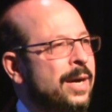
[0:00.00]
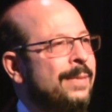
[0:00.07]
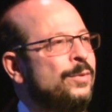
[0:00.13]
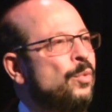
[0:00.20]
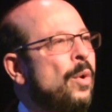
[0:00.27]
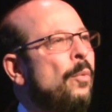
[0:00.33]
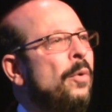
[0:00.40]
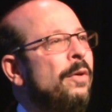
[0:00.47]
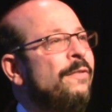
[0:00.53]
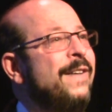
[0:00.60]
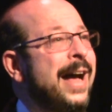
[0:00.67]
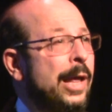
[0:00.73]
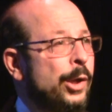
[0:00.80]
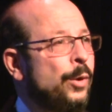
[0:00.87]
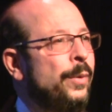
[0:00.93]
times what we're
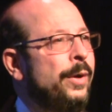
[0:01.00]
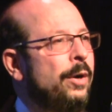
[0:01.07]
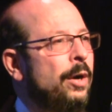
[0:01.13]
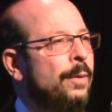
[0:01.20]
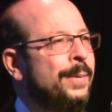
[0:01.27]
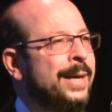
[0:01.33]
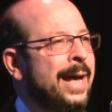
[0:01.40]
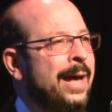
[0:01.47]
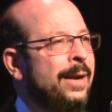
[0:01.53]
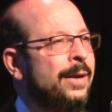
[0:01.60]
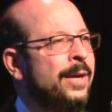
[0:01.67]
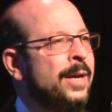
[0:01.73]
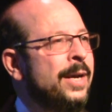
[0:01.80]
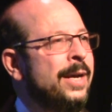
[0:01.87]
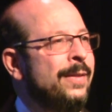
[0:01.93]
valuing carbon at
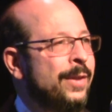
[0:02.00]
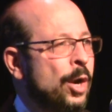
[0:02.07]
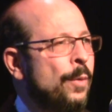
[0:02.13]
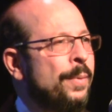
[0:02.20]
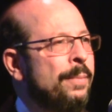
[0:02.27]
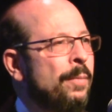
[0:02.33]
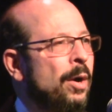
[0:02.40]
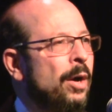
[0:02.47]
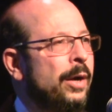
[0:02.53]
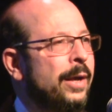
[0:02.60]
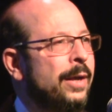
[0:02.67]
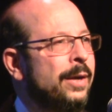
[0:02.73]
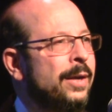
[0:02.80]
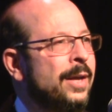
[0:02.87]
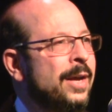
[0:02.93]
in the open
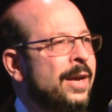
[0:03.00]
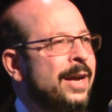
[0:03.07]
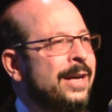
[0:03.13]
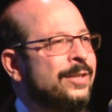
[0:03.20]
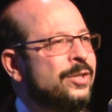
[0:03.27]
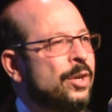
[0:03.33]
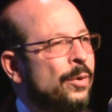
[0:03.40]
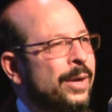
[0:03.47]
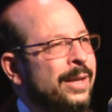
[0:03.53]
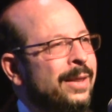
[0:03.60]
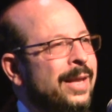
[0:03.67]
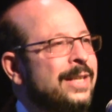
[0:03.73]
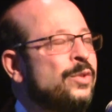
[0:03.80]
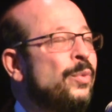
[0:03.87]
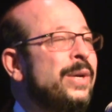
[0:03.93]
market. And so
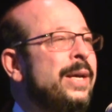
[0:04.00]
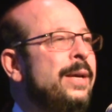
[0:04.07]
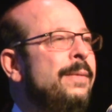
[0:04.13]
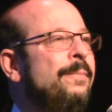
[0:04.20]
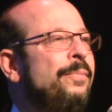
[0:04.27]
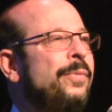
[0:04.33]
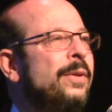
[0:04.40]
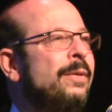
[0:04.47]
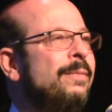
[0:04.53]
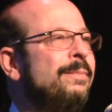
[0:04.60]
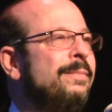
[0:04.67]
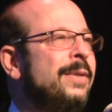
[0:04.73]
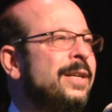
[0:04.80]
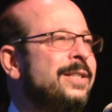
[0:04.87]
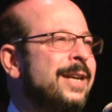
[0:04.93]
unless we
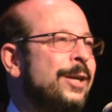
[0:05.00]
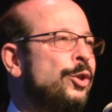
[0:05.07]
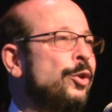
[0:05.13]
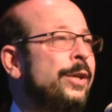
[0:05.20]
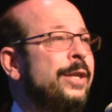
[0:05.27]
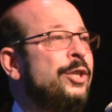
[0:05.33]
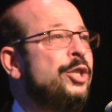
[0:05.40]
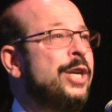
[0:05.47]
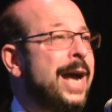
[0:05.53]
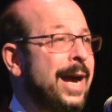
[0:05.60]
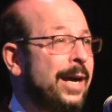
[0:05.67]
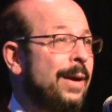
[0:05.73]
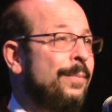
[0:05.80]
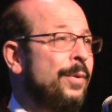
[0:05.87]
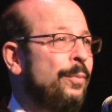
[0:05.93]
essentially
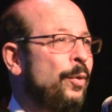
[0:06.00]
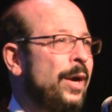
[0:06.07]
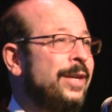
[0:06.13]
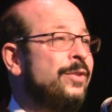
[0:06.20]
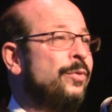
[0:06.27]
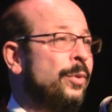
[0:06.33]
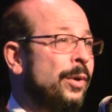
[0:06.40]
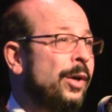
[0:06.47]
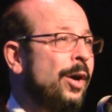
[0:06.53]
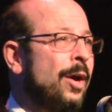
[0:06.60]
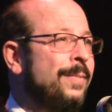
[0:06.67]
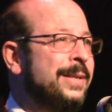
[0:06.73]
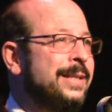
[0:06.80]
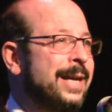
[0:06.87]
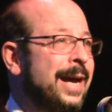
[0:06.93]
jack up the price through a
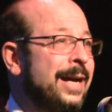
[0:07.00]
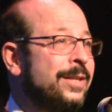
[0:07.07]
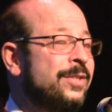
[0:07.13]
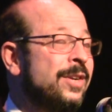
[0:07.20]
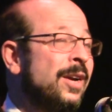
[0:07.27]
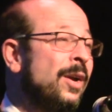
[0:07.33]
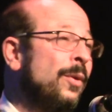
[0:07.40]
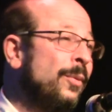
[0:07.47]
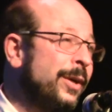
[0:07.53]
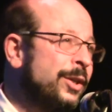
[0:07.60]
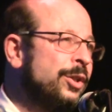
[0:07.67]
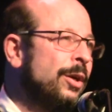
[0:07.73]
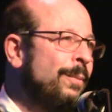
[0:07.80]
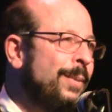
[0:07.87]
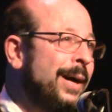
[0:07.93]
carbon tax,
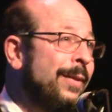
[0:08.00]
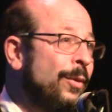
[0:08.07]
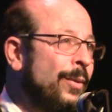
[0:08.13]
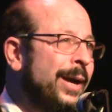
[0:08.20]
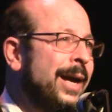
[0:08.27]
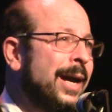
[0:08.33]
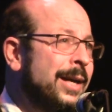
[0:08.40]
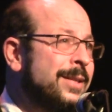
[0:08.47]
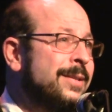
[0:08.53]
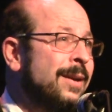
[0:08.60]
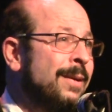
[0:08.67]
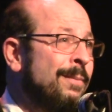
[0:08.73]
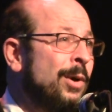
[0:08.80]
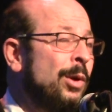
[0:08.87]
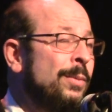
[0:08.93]
which, oh, by the way,
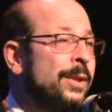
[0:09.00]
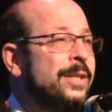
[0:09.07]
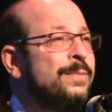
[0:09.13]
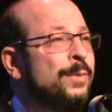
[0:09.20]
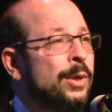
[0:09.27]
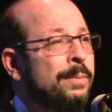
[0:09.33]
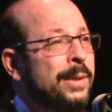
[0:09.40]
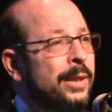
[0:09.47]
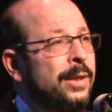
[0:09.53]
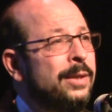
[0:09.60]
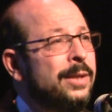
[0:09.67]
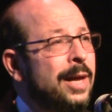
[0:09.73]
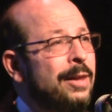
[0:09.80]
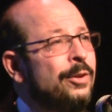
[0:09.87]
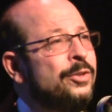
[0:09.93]
ExxonMobil has put a
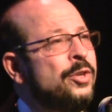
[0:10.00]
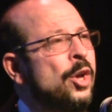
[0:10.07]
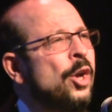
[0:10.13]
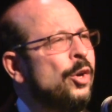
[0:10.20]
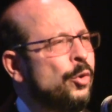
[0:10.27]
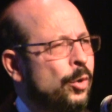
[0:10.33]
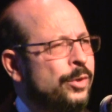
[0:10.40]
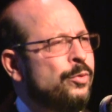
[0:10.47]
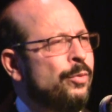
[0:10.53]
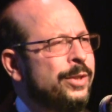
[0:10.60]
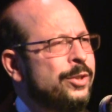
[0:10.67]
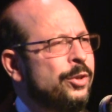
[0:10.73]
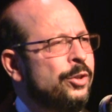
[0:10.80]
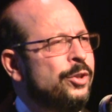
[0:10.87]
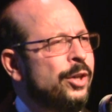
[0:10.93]
million dollars towards
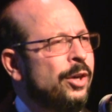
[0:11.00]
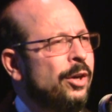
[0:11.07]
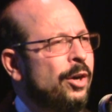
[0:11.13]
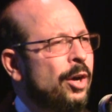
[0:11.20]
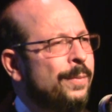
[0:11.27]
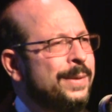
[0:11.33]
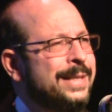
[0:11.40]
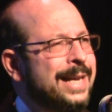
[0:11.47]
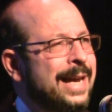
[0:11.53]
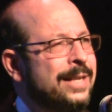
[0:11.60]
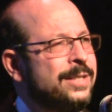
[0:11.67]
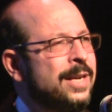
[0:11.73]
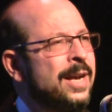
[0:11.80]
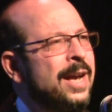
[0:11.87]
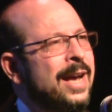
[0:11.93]
research in a carbon
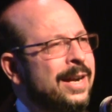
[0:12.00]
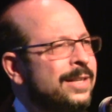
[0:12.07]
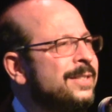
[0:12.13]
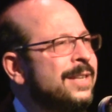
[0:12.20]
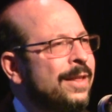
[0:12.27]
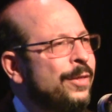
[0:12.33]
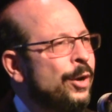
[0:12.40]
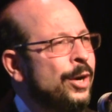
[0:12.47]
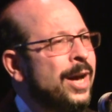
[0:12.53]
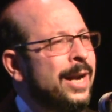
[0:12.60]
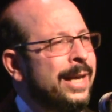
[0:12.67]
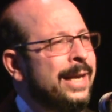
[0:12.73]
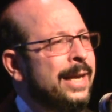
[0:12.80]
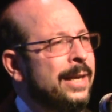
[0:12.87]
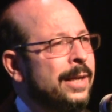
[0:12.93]
tax, and has said they're not
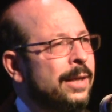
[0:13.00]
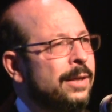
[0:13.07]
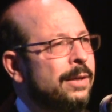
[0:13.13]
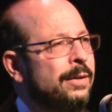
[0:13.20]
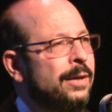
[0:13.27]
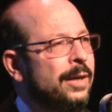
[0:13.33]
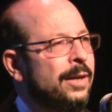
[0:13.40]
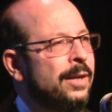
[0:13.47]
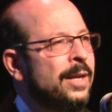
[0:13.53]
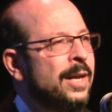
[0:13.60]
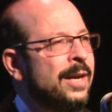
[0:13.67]
against it, right?